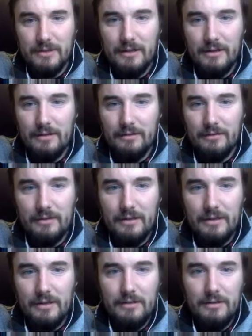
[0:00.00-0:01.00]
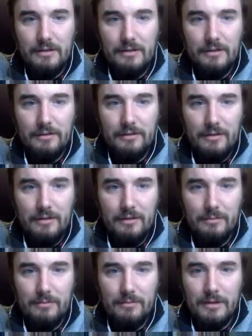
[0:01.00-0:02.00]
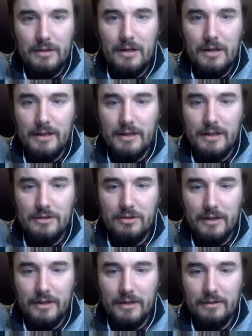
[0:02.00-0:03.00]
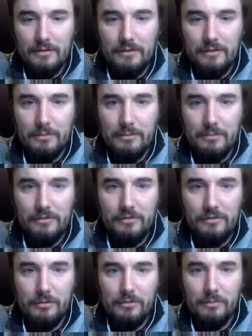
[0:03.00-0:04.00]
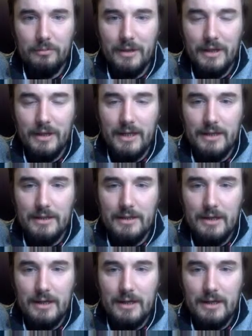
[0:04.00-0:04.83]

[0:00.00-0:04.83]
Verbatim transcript: because you could see them locking into like this smooth blade,